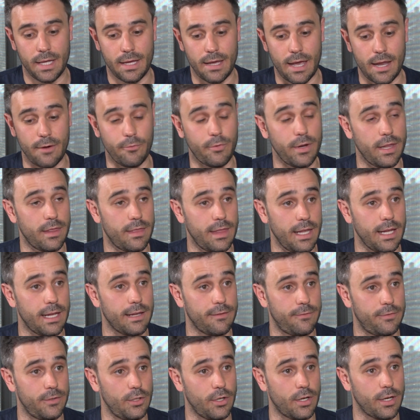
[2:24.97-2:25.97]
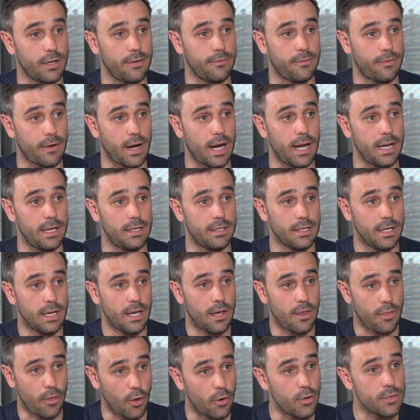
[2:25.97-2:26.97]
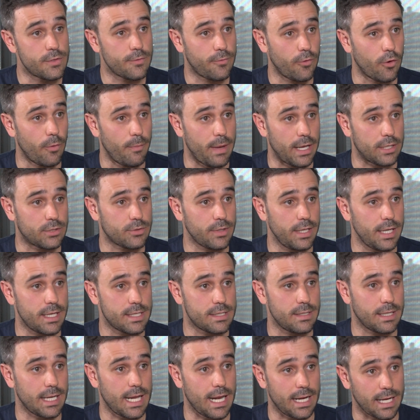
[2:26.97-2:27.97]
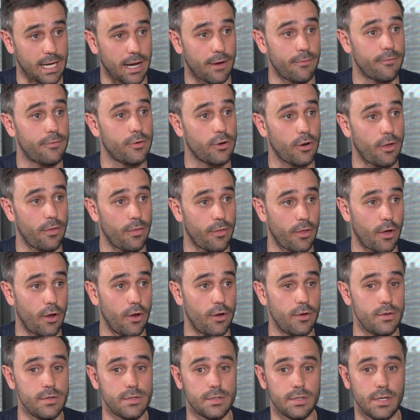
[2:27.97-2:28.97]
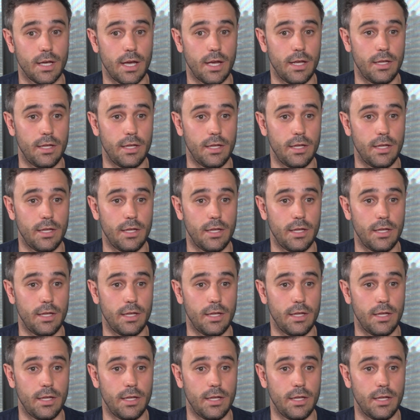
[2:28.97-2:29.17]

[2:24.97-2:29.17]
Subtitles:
And if you can find those 4 metrics and get comfort on those,